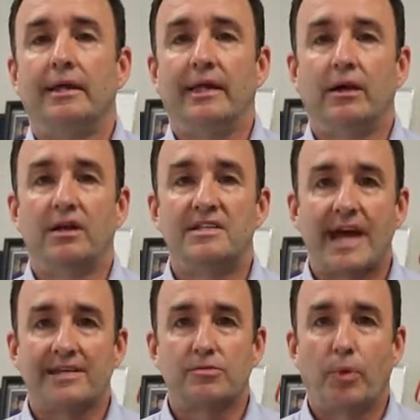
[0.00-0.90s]
in our
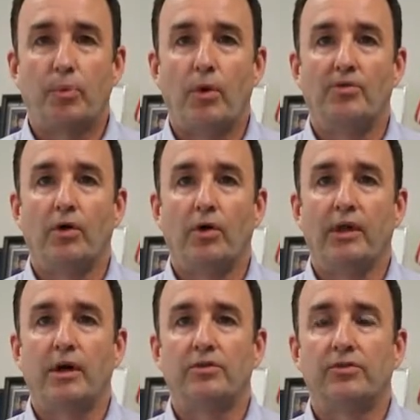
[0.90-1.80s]
taxable
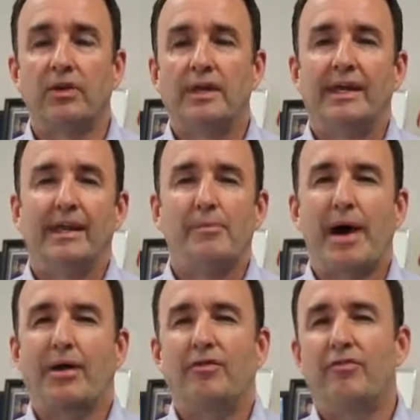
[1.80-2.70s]
portfolios and
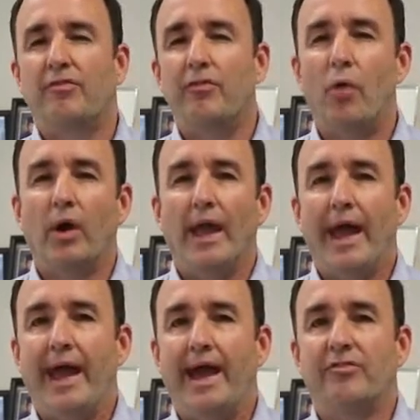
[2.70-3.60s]
about a
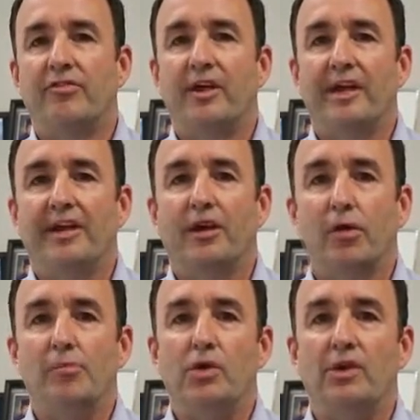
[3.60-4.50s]
4.5 in
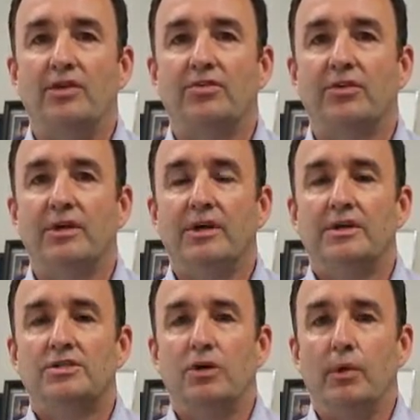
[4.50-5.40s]
our munis.
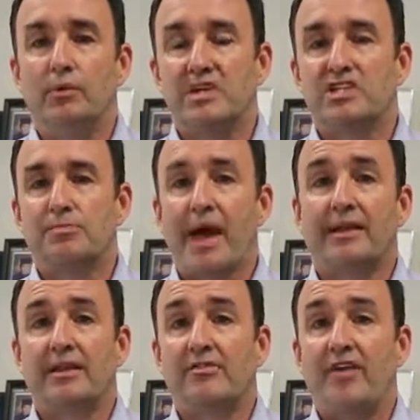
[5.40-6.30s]
So we
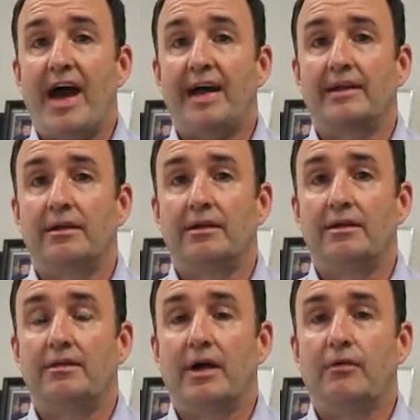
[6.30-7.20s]
respect the fact
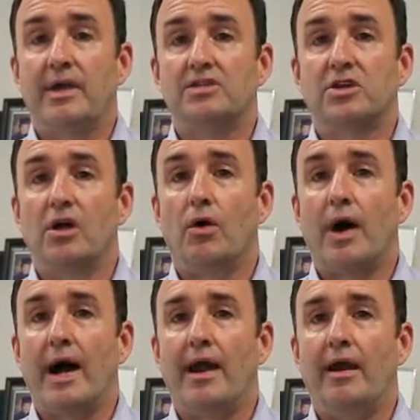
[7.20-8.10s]
that rates can go
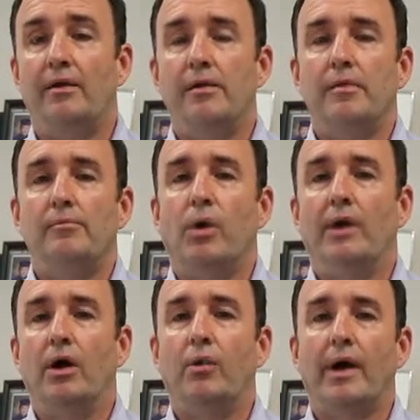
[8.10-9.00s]
higher, but
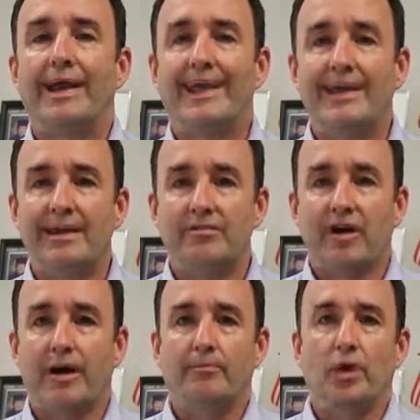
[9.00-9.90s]
we don't want to give
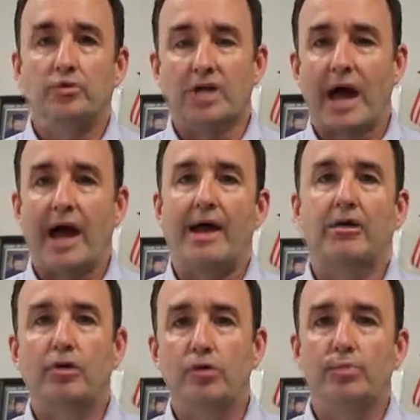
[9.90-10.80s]
up those
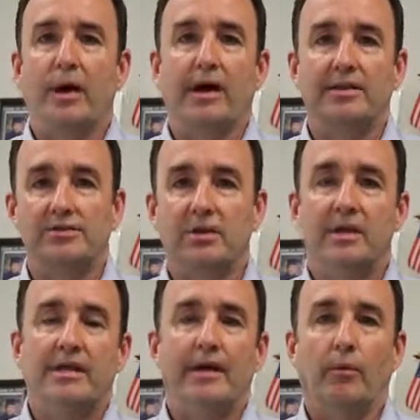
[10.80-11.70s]
higher coupons
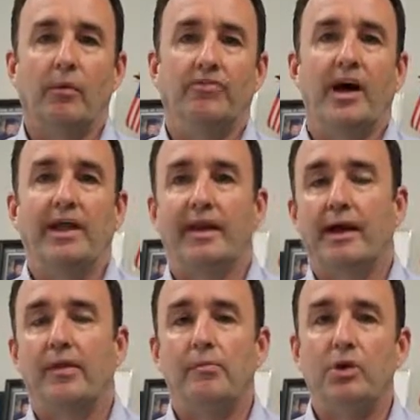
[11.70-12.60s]
that we're finding
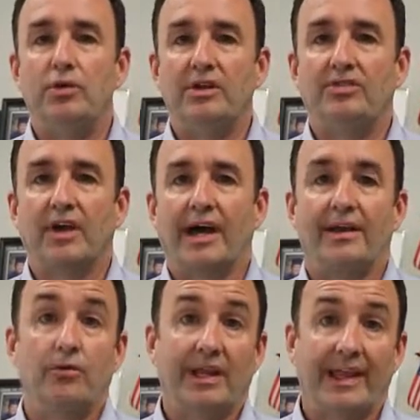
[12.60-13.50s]
on the muni side
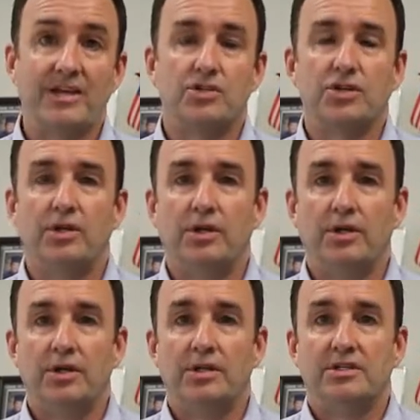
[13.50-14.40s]
in relation
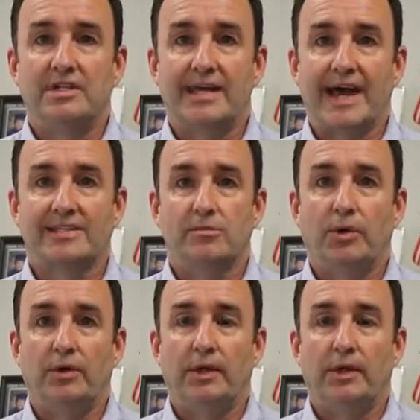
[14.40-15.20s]
to taxable.